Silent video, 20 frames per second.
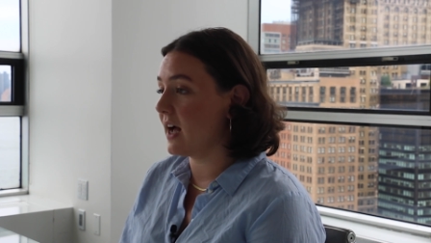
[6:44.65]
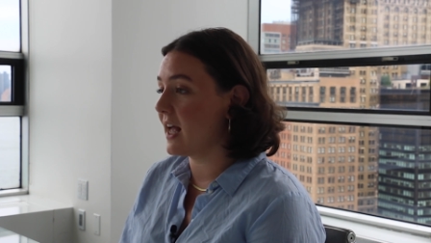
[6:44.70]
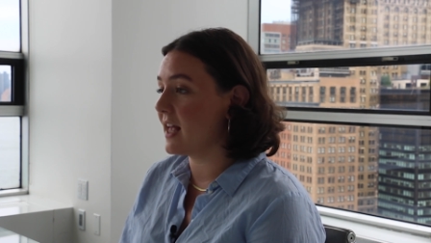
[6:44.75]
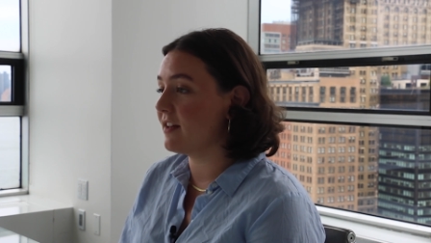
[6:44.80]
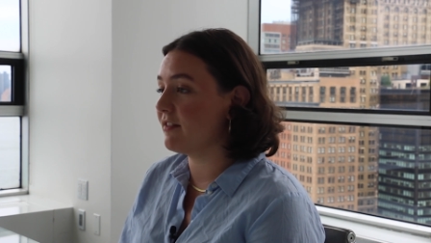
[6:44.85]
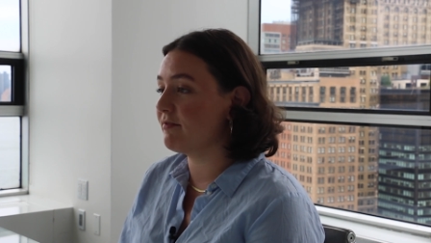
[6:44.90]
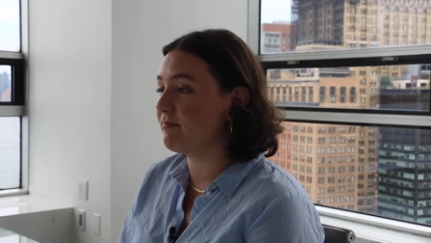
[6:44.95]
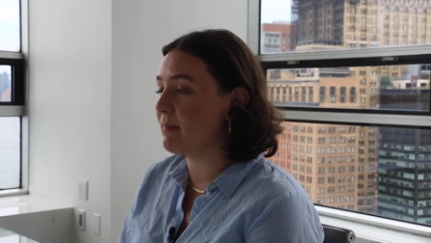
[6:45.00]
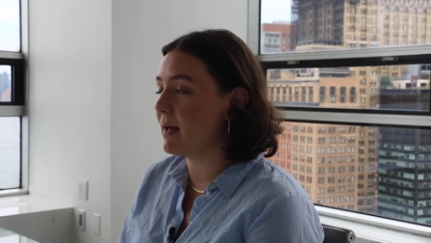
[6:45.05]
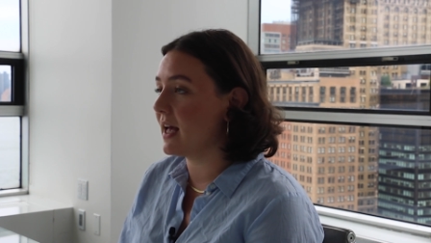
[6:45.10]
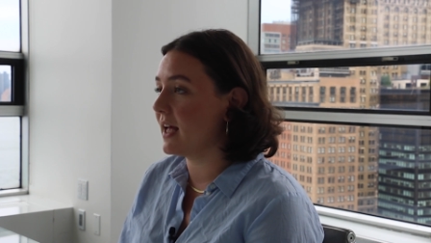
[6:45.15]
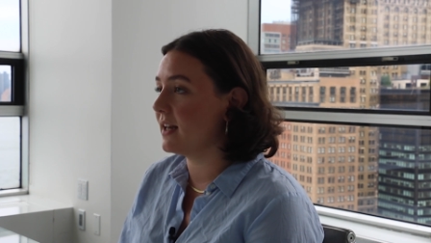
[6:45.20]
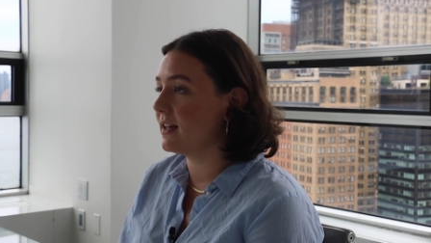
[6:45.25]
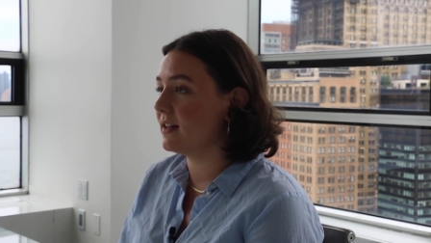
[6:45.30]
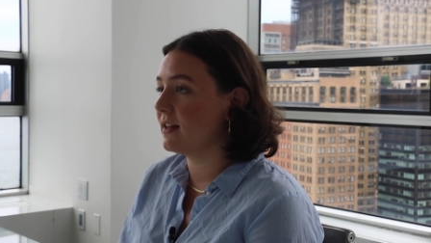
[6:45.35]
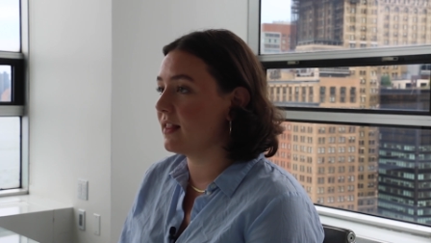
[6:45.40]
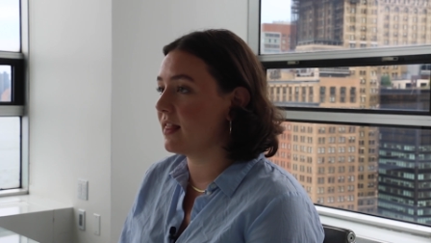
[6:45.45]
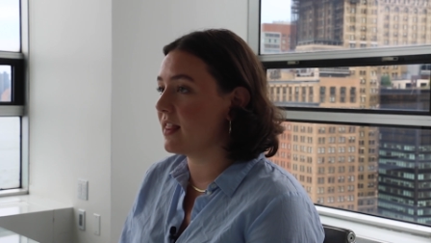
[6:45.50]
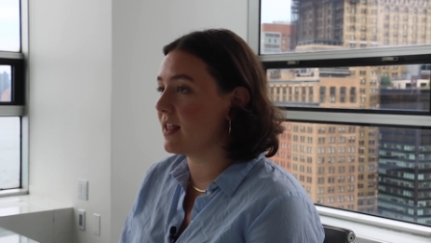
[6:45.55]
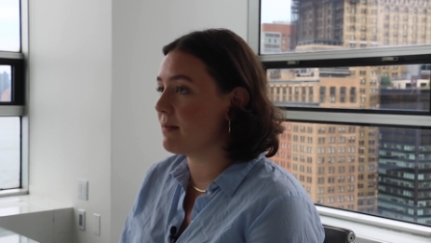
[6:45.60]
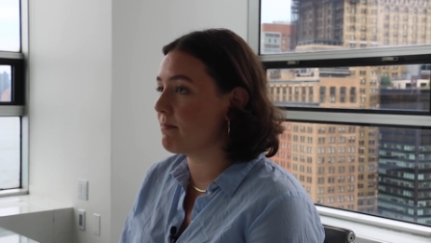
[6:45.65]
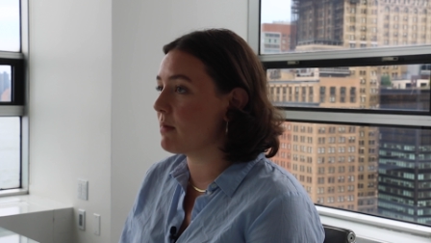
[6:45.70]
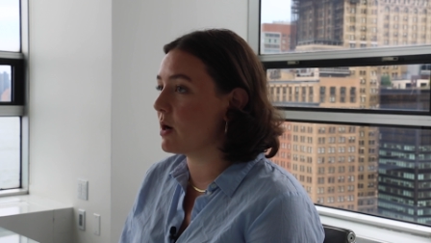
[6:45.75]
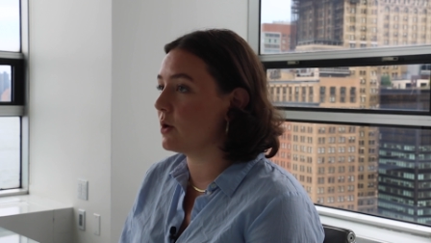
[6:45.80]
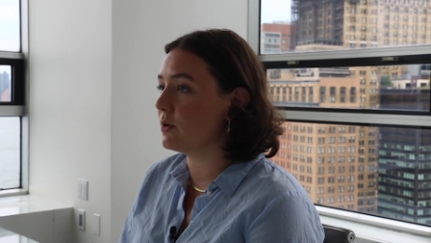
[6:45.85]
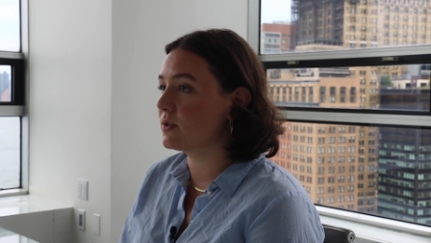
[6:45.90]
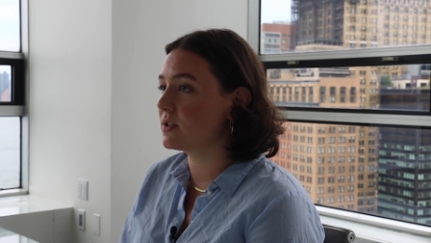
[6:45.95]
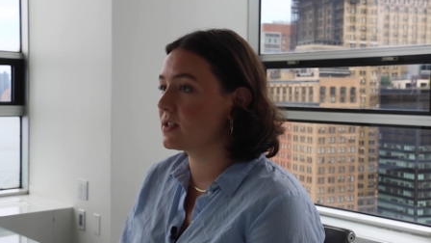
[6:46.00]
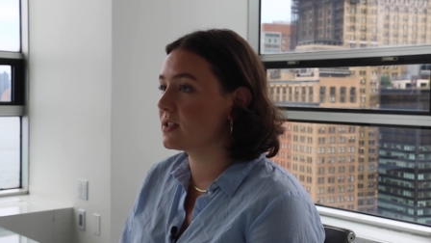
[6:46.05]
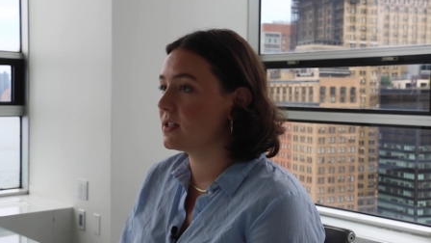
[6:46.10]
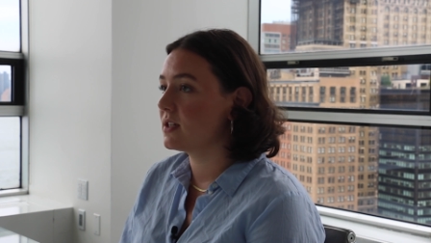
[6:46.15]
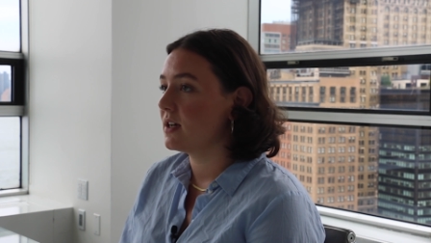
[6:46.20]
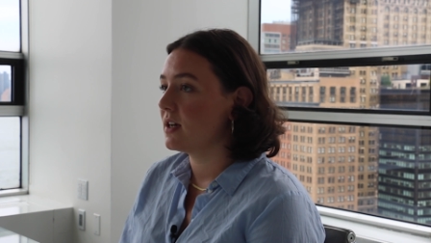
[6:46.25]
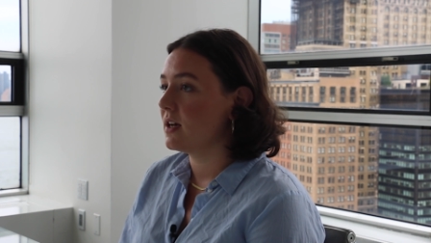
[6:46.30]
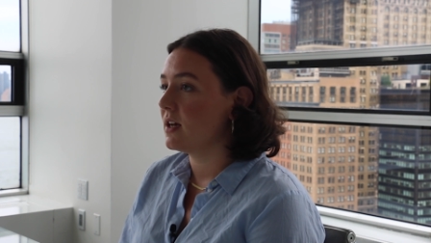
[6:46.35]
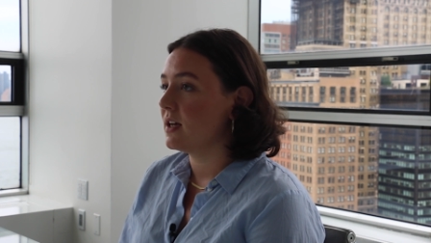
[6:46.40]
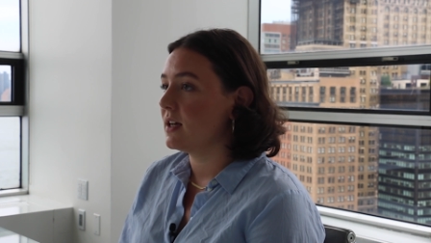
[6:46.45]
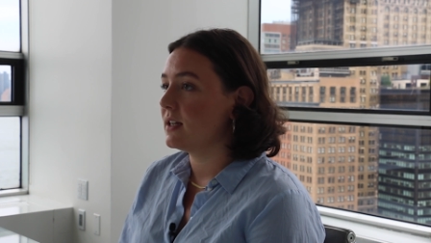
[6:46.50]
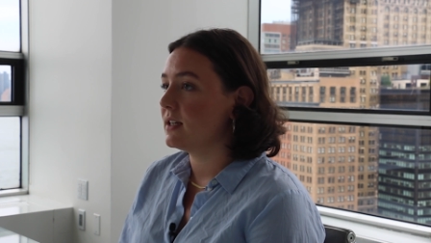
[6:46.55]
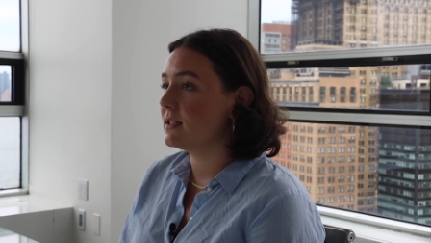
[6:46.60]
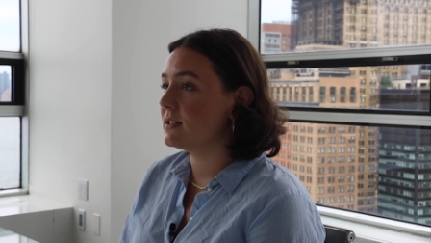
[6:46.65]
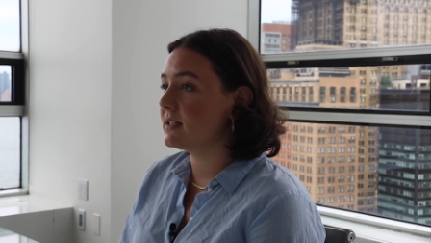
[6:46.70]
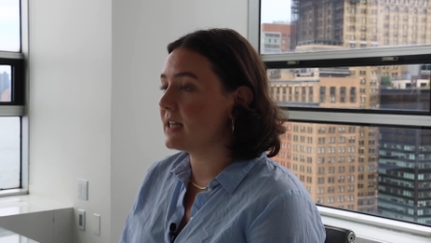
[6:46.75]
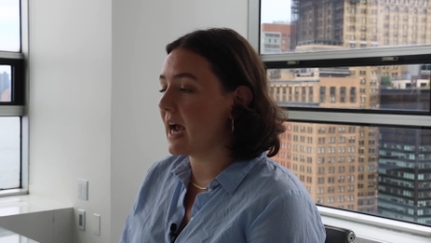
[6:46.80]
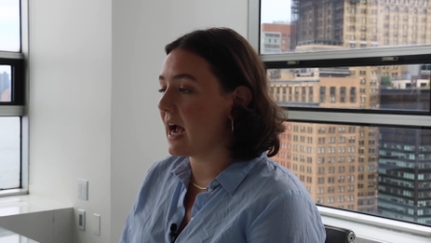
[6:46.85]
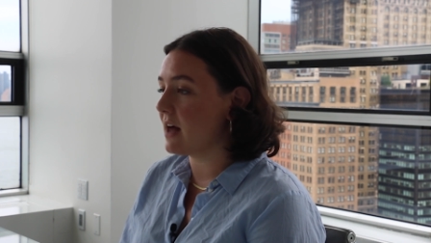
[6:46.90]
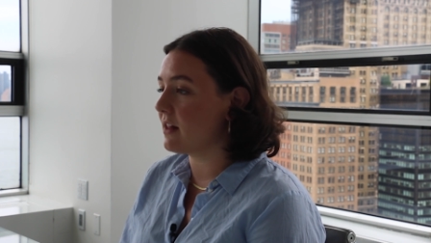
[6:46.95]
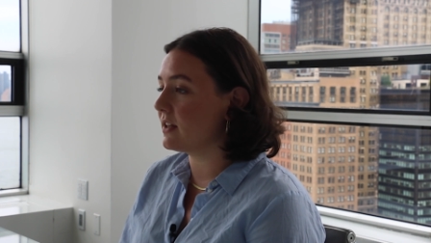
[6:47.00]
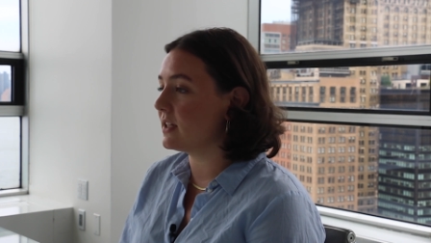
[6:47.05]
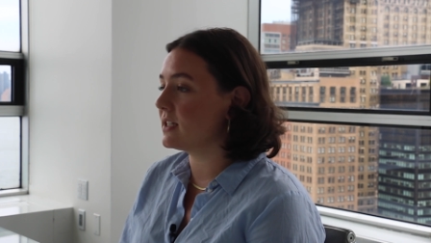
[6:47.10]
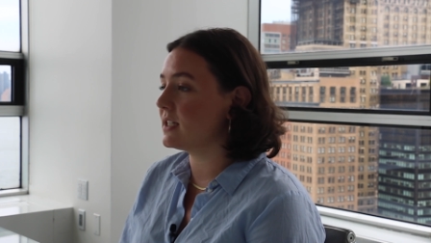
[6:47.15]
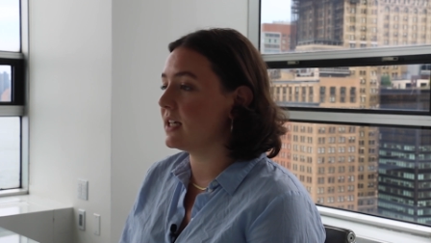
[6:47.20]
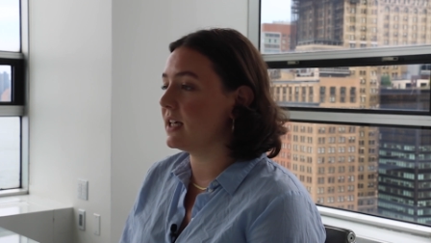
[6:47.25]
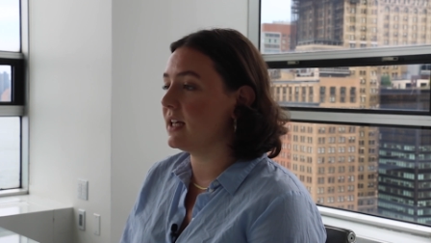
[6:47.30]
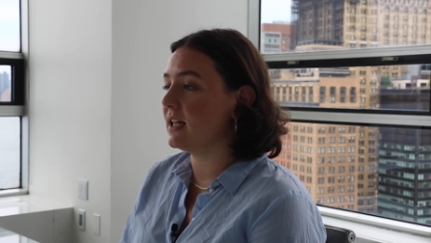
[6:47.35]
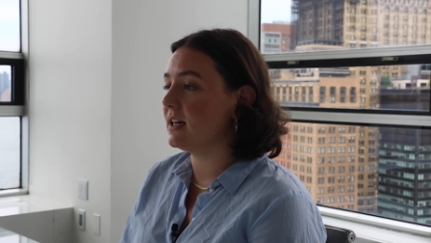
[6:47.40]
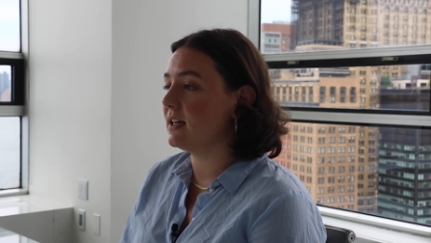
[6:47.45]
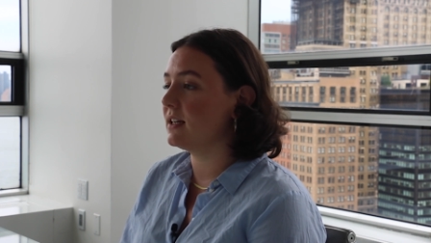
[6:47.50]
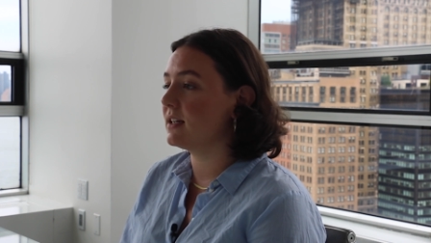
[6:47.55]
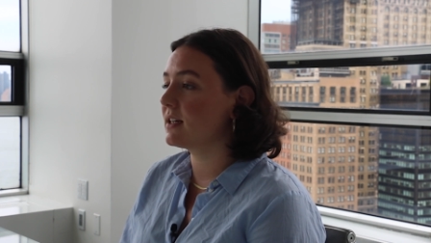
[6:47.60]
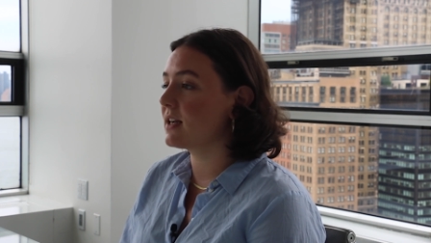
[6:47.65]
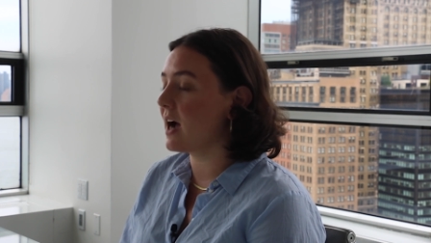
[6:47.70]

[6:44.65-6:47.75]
I have met the most talented,